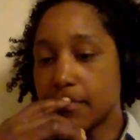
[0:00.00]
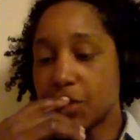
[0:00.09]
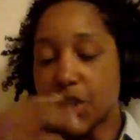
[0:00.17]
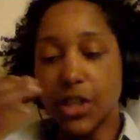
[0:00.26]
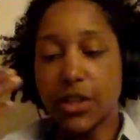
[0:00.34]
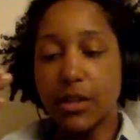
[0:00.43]

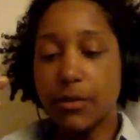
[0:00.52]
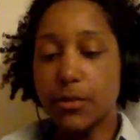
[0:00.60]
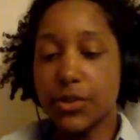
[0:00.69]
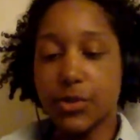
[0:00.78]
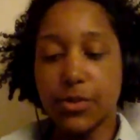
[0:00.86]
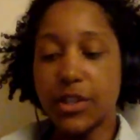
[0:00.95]
She
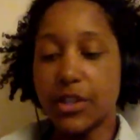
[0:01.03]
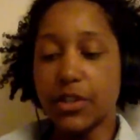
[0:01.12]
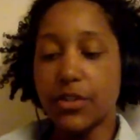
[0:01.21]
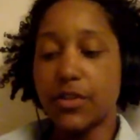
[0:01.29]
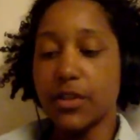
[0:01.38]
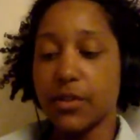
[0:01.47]
was really
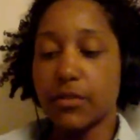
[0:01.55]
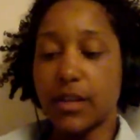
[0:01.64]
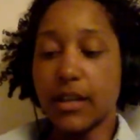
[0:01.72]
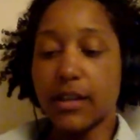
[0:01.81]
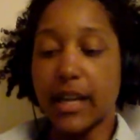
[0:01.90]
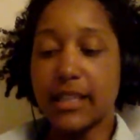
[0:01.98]
good, though.
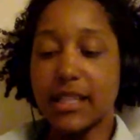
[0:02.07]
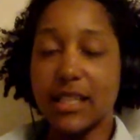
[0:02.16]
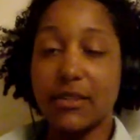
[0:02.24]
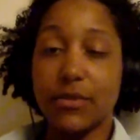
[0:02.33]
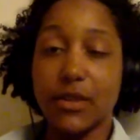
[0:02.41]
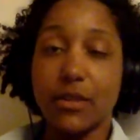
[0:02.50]
I
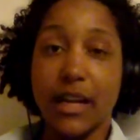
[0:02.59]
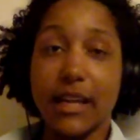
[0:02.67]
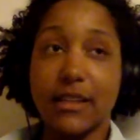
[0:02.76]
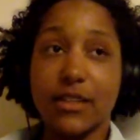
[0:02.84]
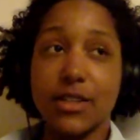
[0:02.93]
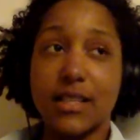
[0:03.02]

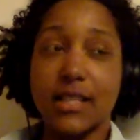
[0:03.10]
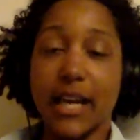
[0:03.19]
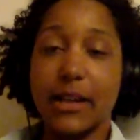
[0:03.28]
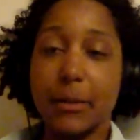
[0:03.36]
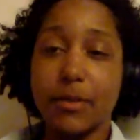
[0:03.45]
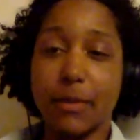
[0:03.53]
could just
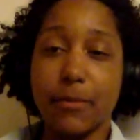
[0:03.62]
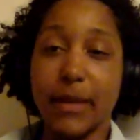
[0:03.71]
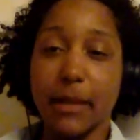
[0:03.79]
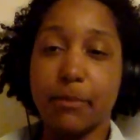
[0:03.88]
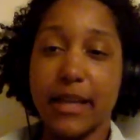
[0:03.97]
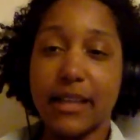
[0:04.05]
tie her up to my
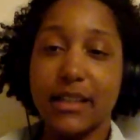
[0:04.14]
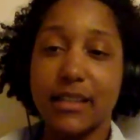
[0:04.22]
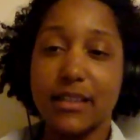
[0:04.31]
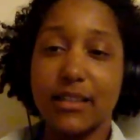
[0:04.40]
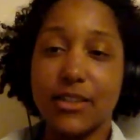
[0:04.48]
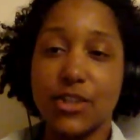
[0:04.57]
backpack,
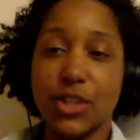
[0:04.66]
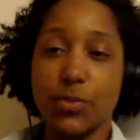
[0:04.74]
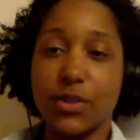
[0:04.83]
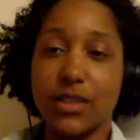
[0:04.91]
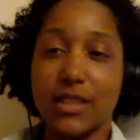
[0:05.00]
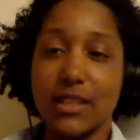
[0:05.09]
and she
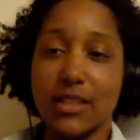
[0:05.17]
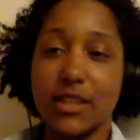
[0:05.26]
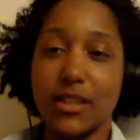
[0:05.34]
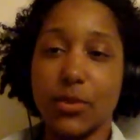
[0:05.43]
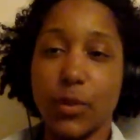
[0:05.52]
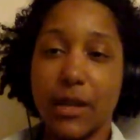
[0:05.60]
would just sit
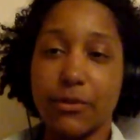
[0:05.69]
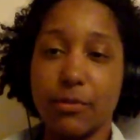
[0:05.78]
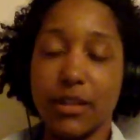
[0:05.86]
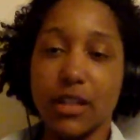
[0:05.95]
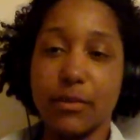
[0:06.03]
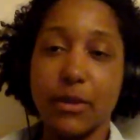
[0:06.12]
there and wait for
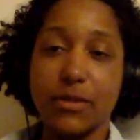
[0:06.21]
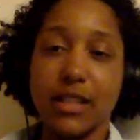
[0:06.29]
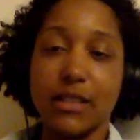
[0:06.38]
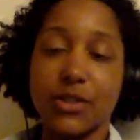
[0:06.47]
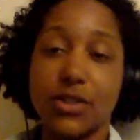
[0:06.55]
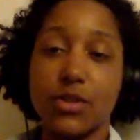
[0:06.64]
me to come
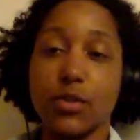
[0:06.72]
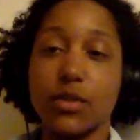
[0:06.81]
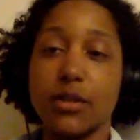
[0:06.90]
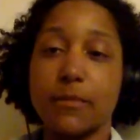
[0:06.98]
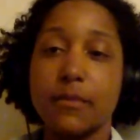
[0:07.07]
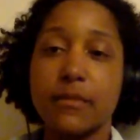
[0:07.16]
outside of a
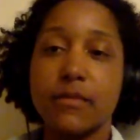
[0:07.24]
store.